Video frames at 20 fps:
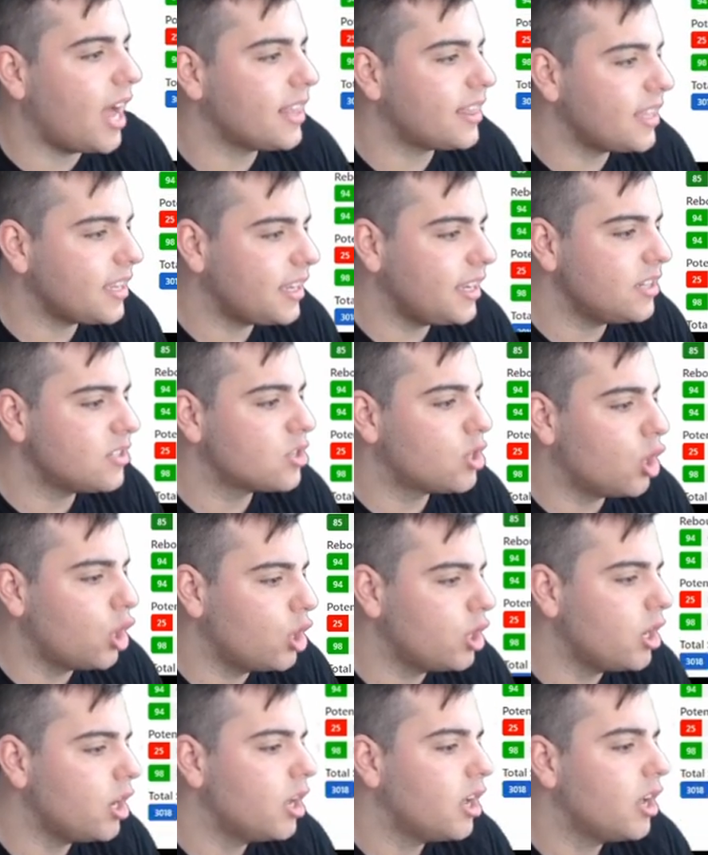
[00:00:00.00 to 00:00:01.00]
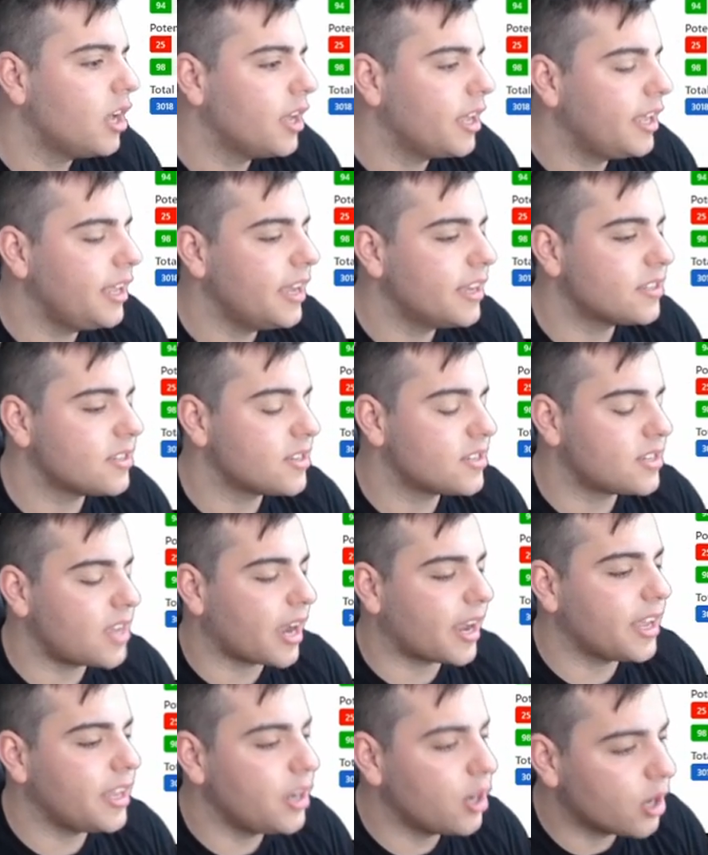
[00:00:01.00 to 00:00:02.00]
I think he's good. He is a
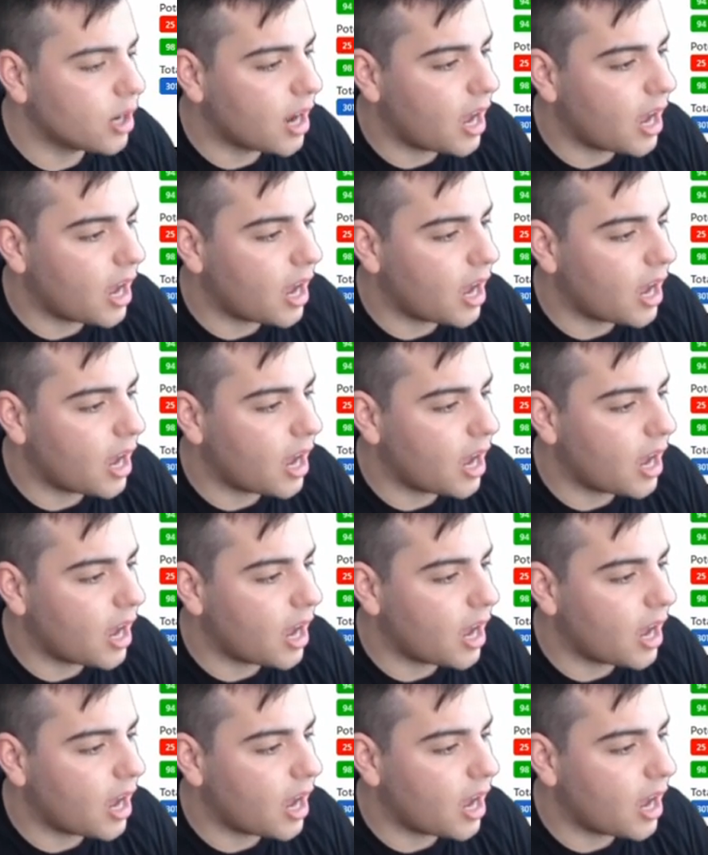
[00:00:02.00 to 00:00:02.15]
second-year